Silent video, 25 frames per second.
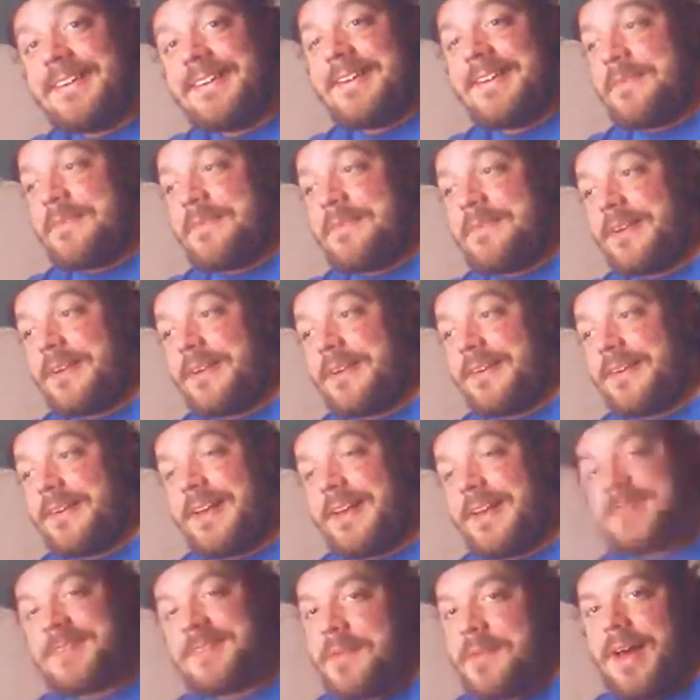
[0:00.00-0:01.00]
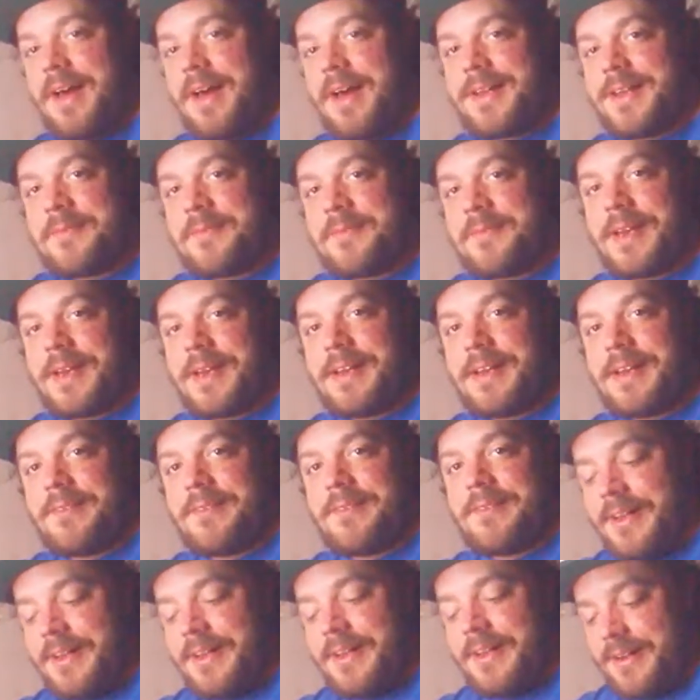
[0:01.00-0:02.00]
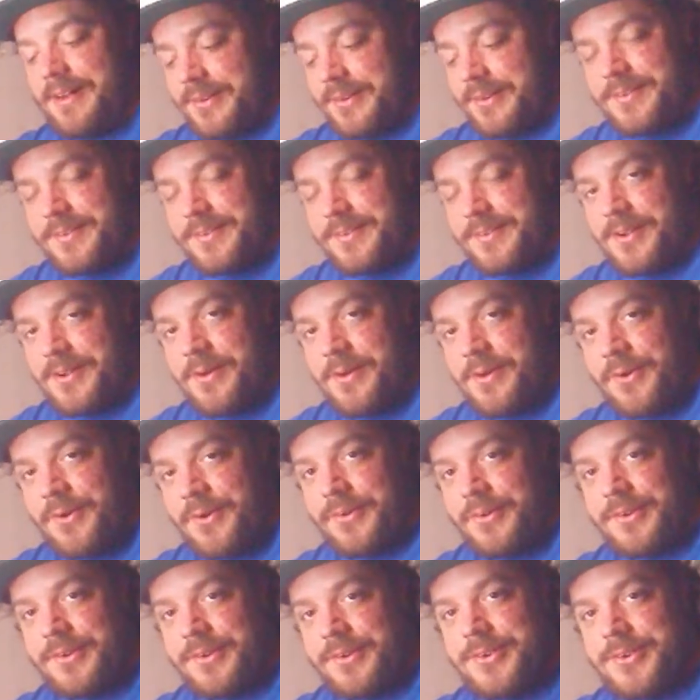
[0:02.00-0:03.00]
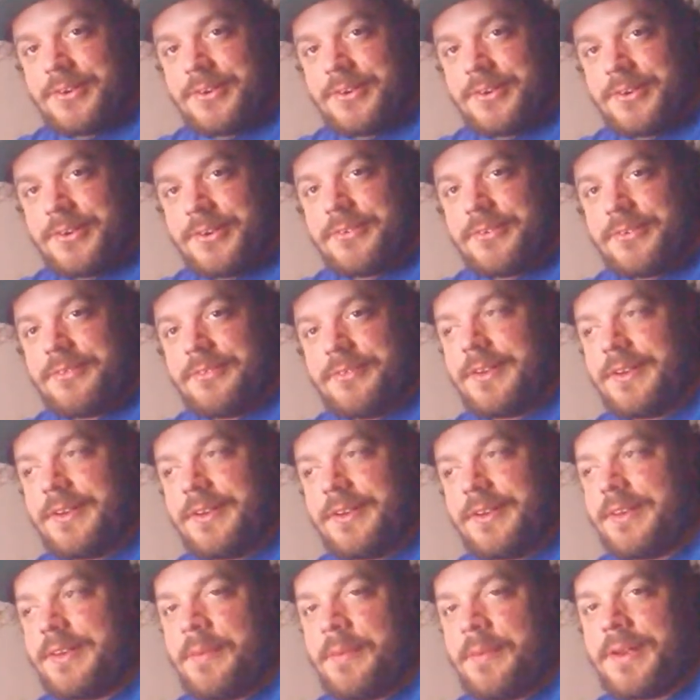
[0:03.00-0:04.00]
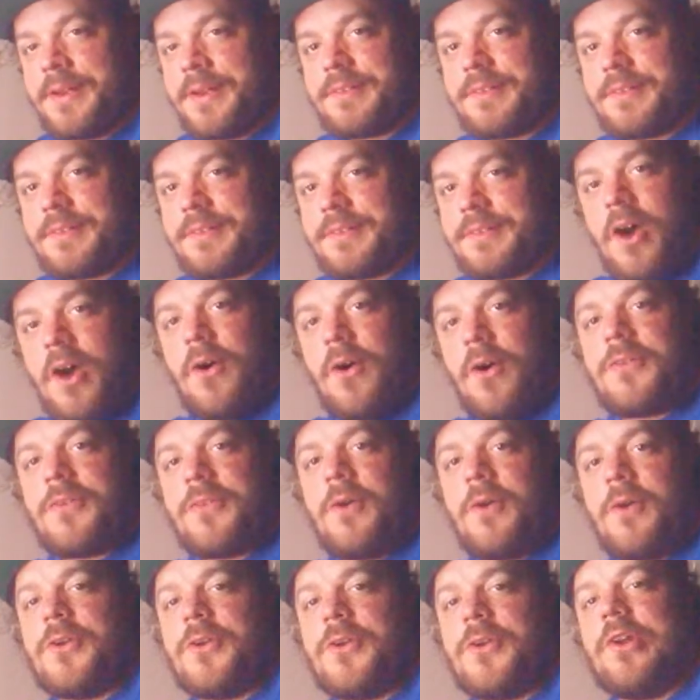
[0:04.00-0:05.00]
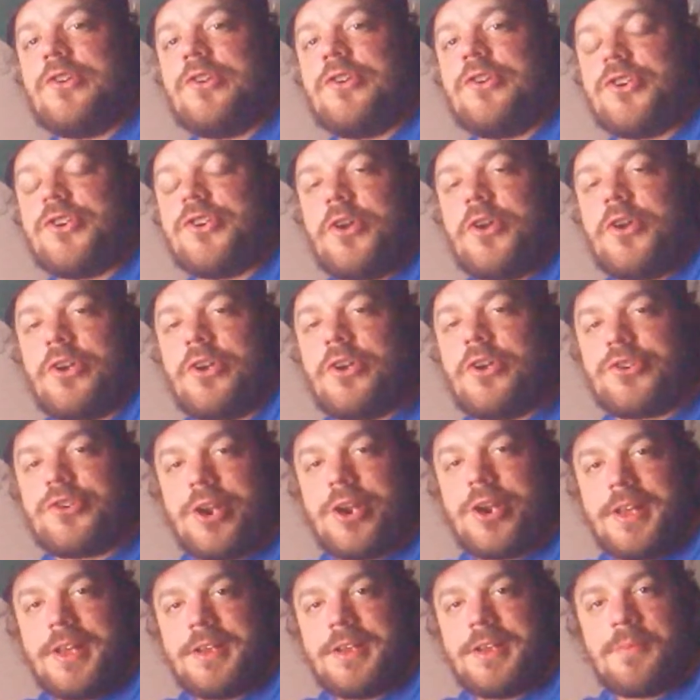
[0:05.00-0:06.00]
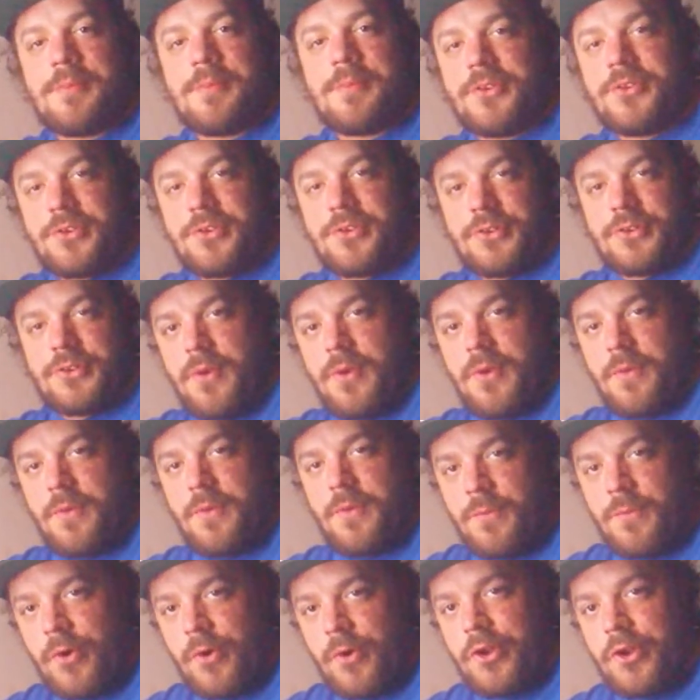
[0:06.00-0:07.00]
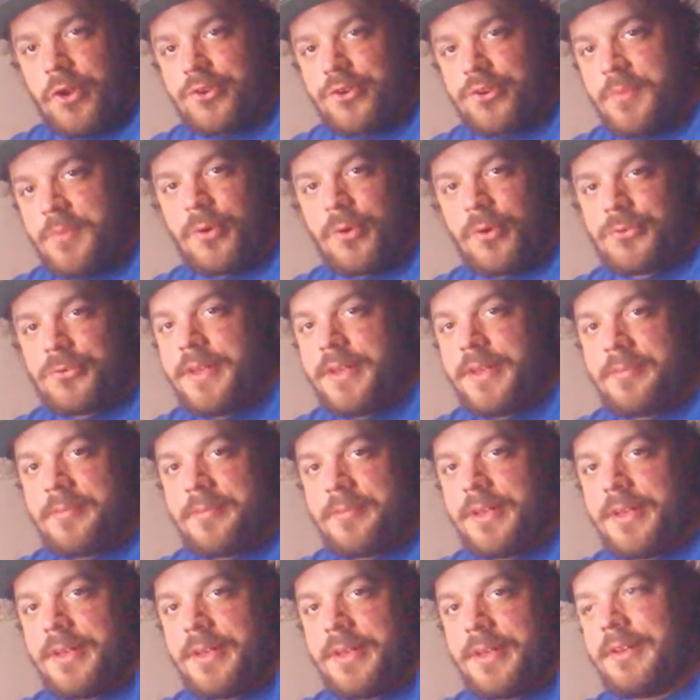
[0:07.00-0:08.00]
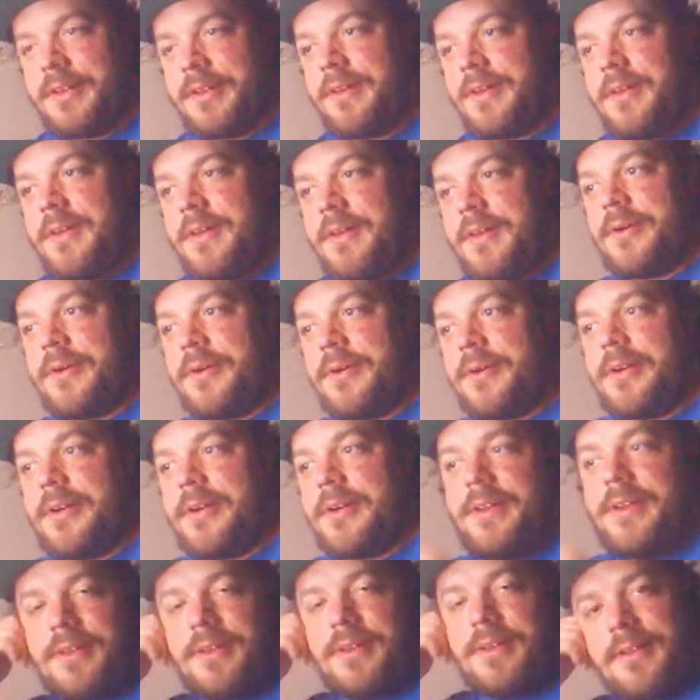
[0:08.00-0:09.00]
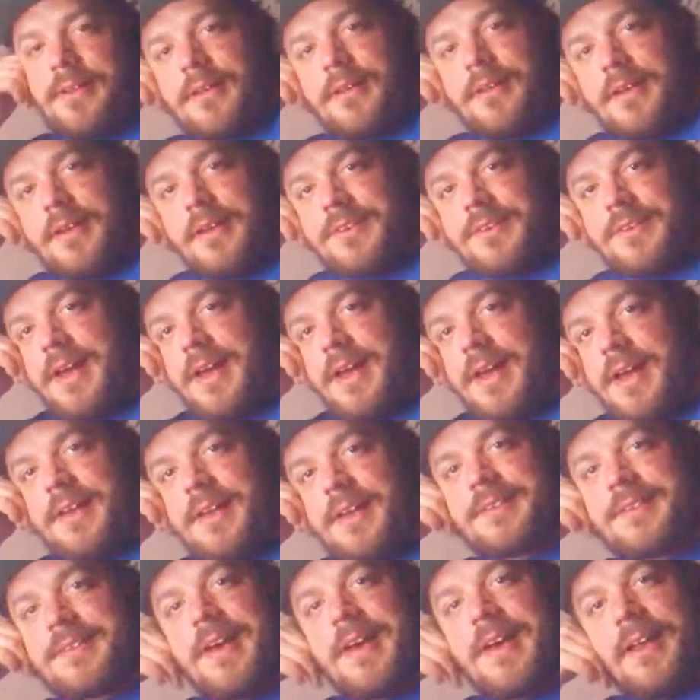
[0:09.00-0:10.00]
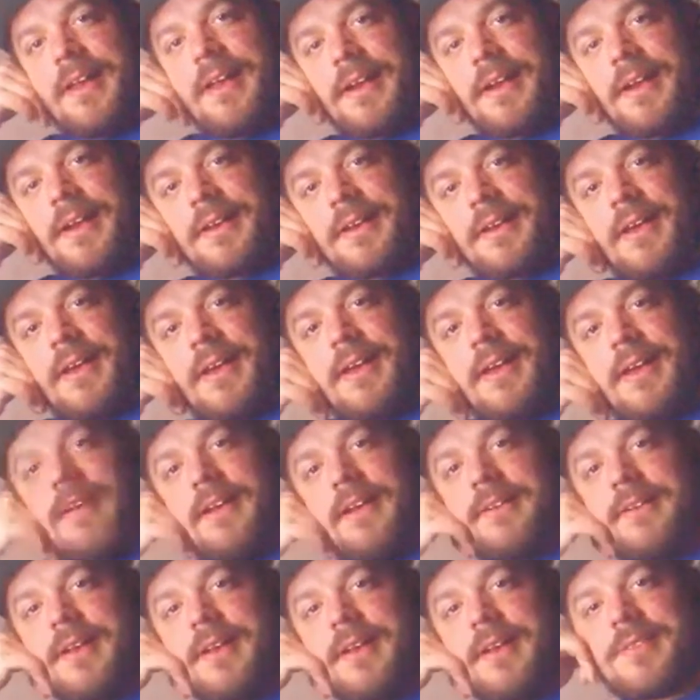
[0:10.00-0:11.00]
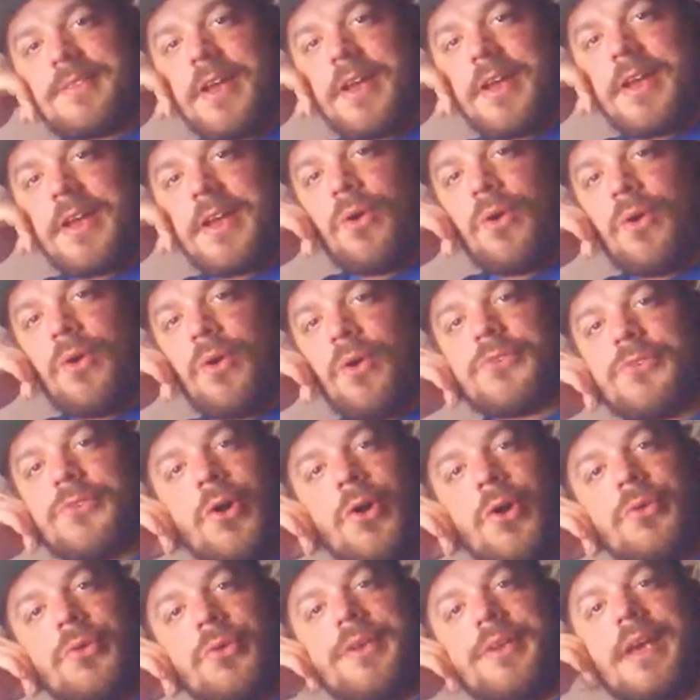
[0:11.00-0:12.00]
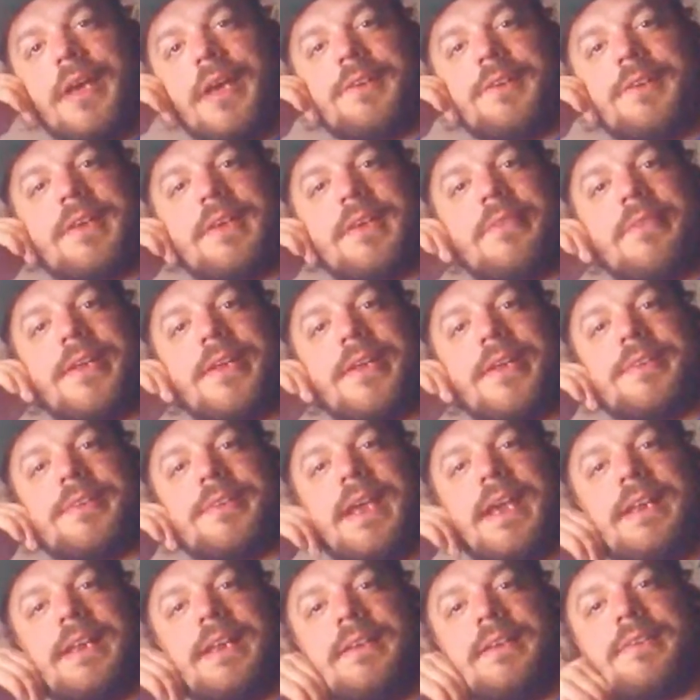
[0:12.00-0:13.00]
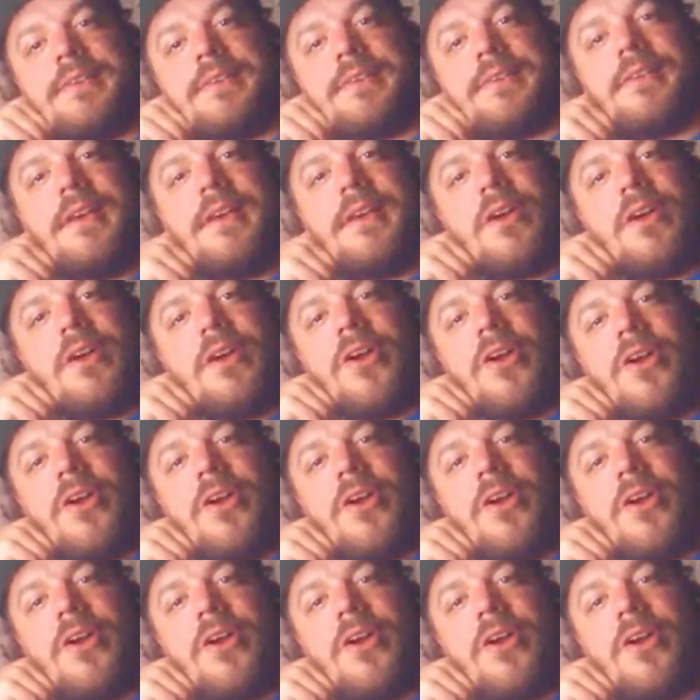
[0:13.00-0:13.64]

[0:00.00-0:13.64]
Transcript: But that's about it, man. There really ain't crazy going on in jail with the deputies. I always thought if you go to jail, you could try to get a deputy to do something for you or smuggle something in. But it's not. It's not like that. That's like old days, 70s, 80s.